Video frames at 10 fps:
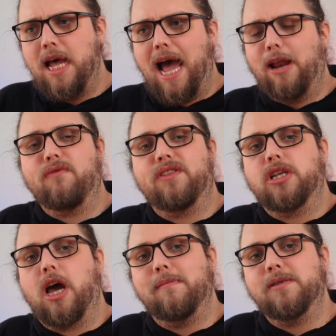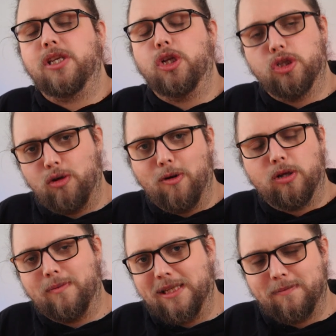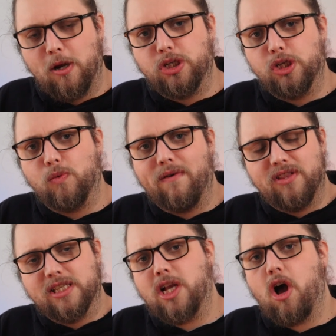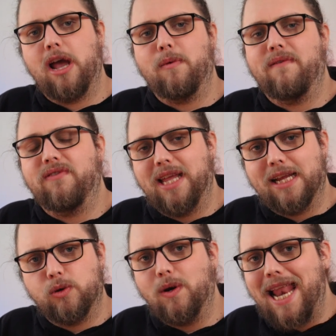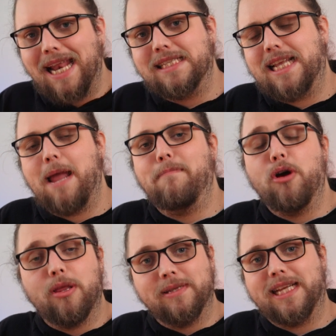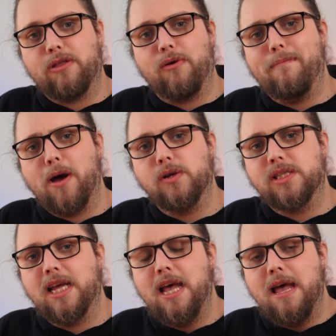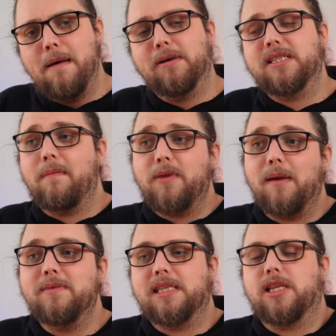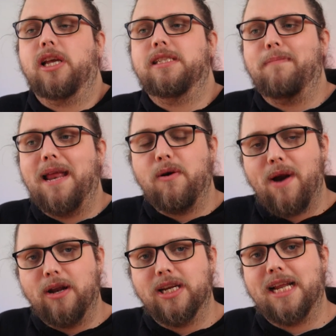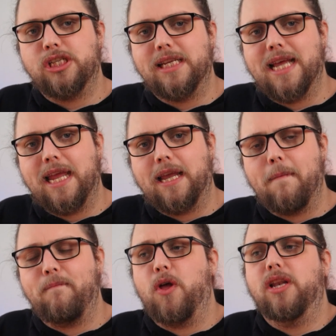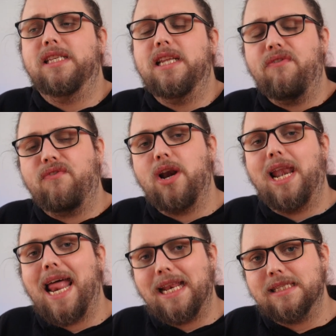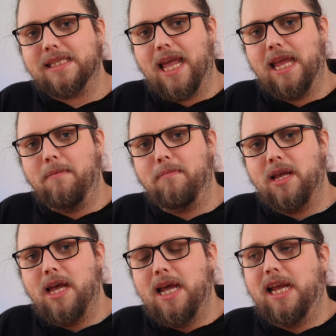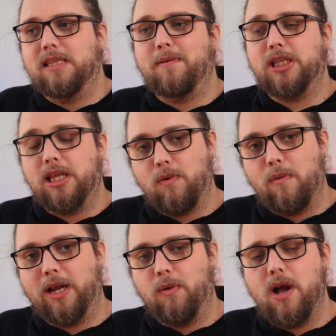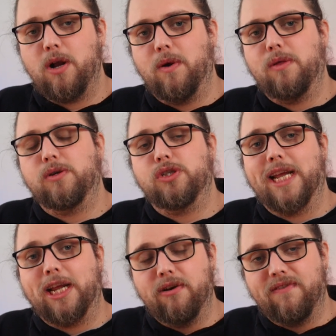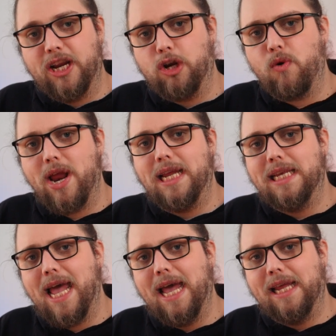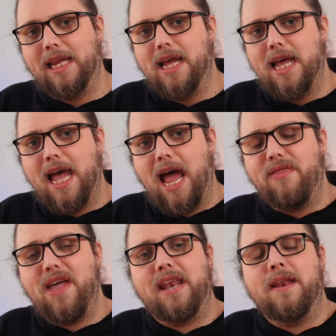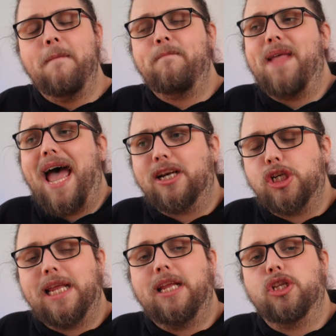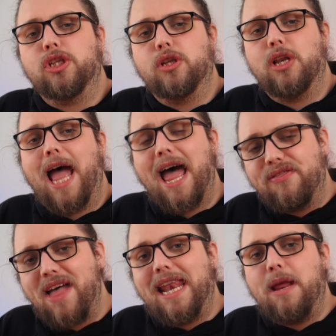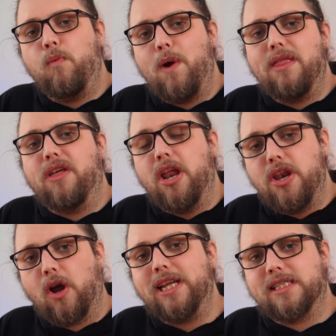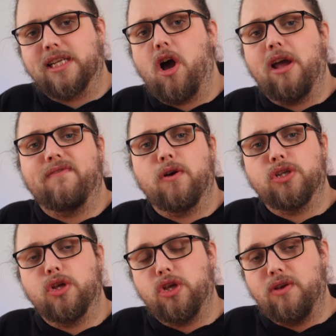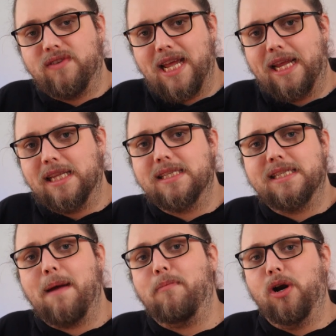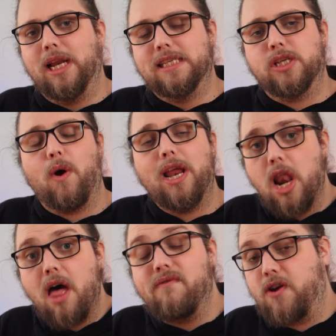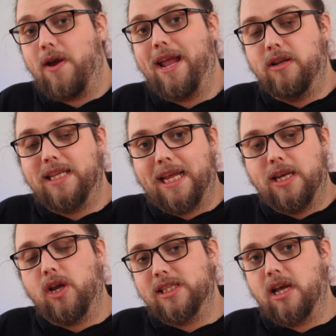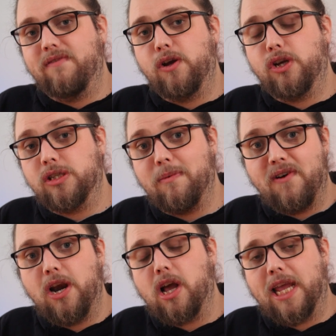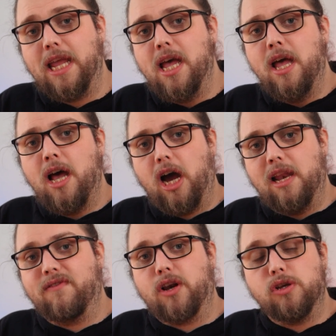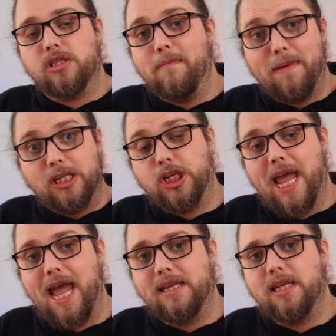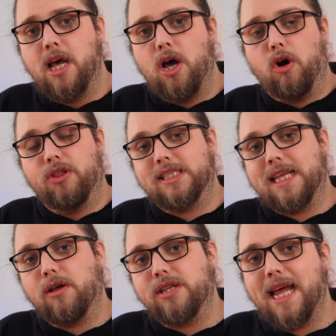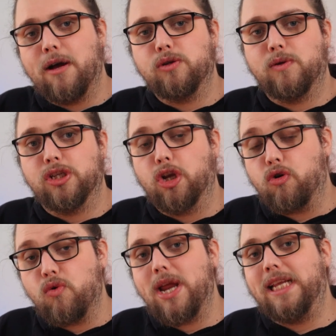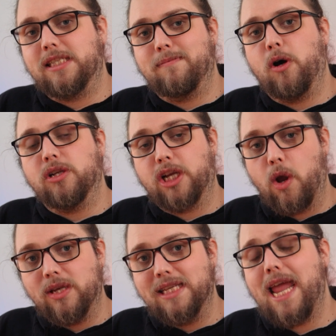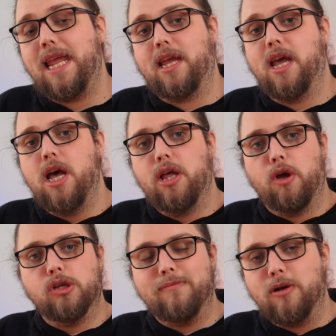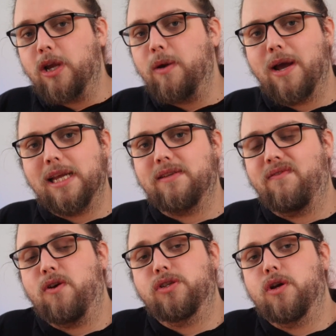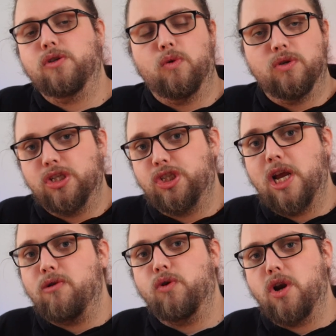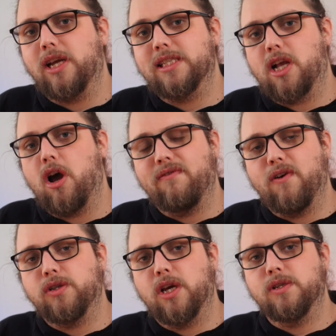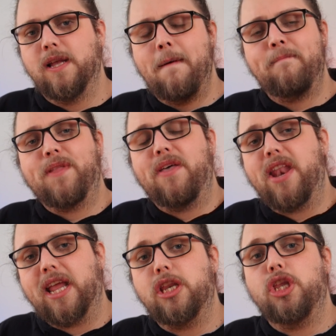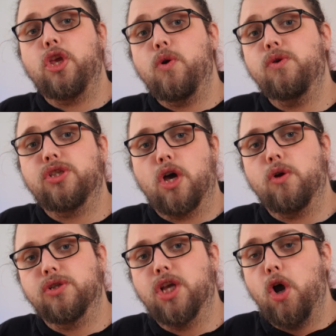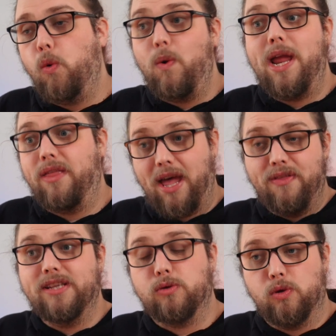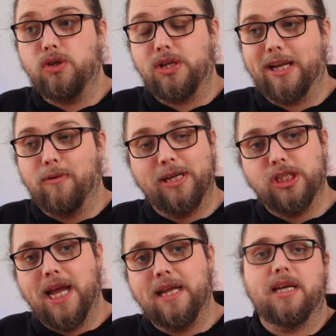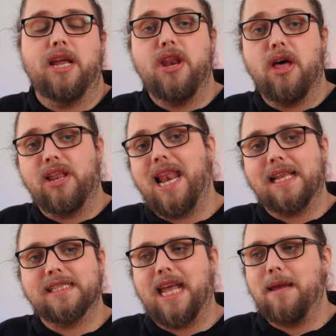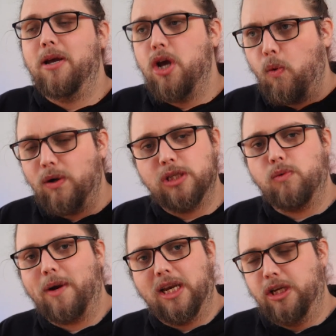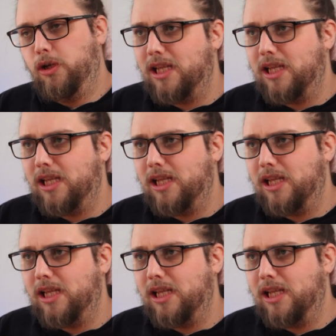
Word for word: And oftentimes you'll do multiple exposures, one for the sky, one for the actual landscape, put them together in post. But sometimes it's nice to play around and actually take a different landscape, especially the one we're going to work with, which is taken on a very grey day, and then actually add that in with a night sky photo that you've taken separately. So I love going out and taking night sky photos. I'm very lucky I live close to Beachy Head on the South Downs, which is a great spot to go and take those Milky Way photos or just general night sky photos. And then I can use those with, and this was also taken on Beachy Head, another landscape, which is what we're gonna do.